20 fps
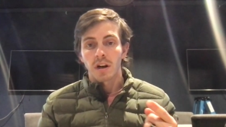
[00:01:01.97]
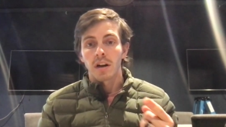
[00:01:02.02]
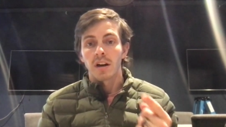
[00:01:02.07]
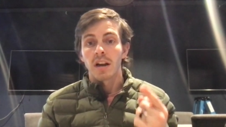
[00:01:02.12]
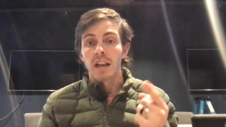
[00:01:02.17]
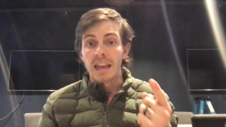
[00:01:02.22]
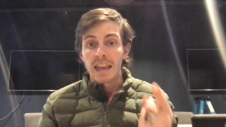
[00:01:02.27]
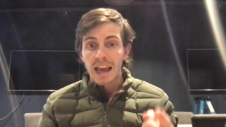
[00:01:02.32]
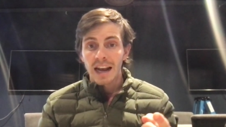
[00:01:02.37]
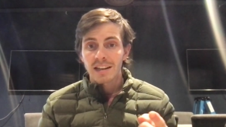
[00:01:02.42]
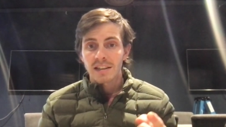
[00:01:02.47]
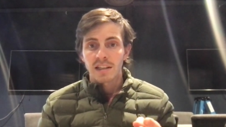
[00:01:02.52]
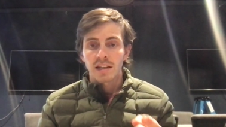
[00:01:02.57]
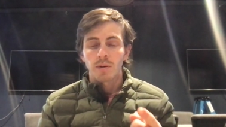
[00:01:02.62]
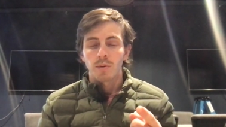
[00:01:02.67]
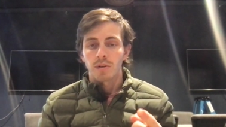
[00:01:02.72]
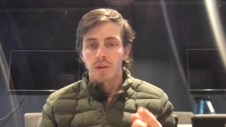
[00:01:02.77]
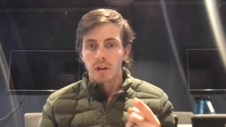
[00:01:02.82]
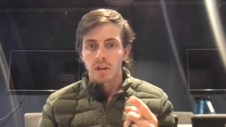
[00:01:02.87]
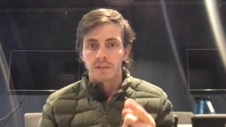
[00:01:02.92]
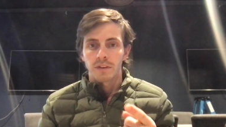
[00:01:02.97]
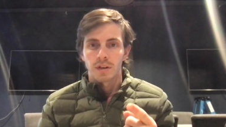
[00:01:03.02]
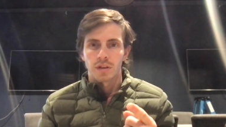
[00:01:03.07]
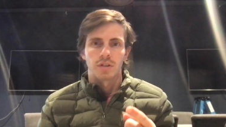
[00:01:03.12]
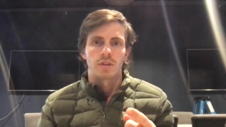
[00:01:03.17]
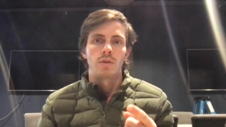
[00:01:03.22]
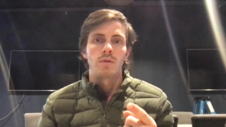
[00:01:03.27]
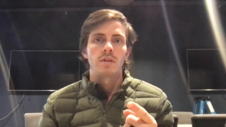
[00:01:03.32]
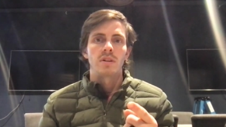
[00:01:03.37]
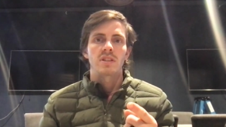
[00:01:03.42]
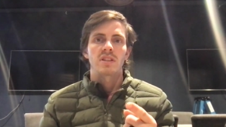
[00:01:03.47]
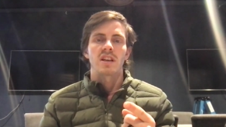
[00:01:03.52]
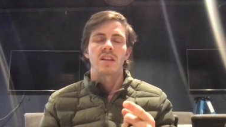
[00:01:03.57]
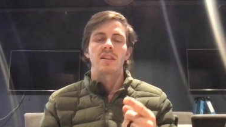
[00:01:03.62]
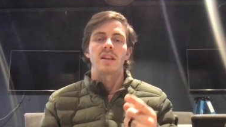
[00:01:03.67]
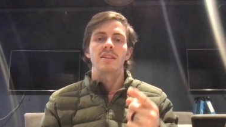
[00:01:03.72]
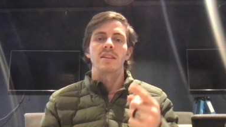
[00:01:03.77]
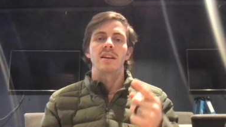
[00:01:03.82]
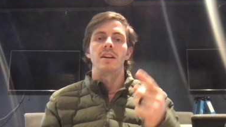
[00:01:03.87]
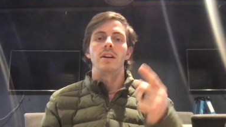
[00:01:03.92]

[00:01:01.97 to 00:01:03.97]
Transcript: are connecting with all of your students and then that